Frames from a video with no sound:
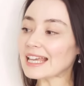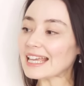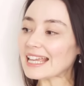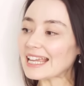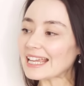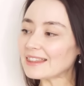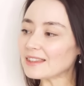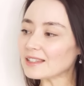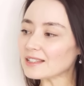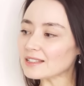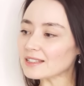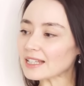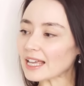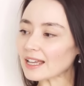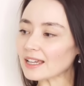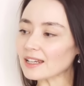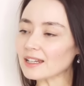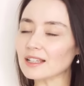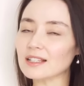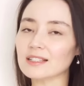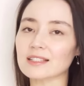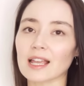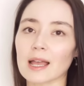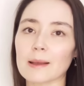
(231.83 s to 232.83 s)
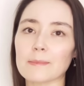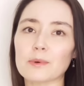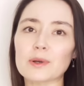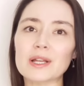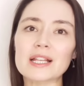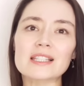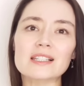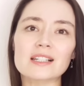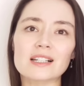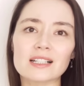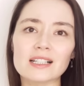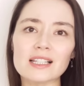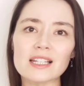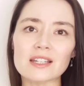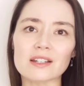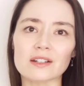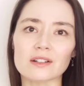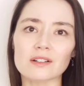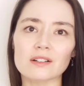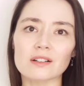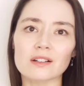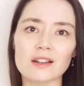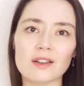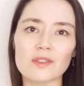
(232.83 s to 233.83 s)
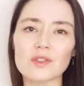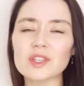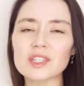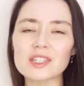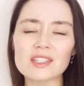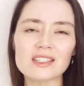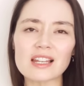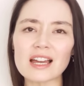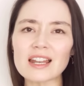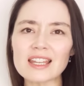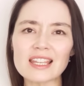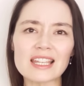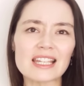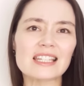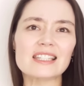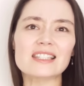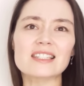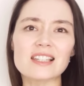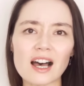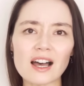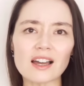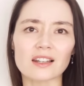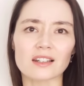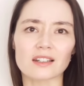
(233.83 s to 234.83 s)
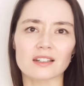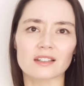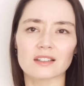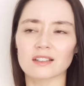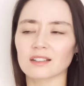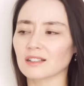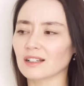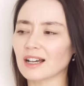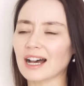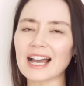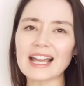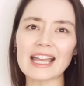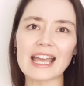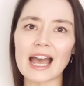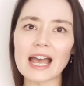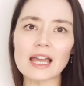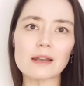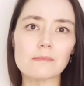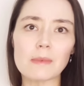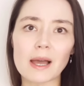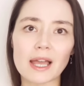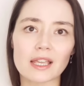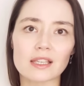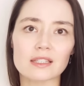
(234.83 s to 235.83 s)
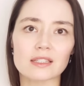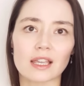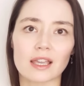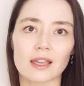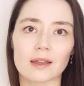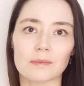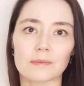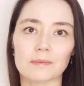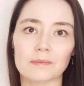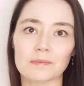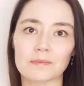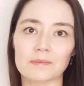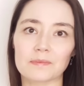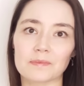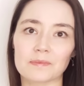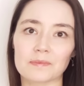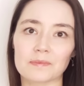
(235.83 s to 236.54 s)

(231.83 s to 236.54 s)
In the second example, it's clear the studying is done. I had my exam.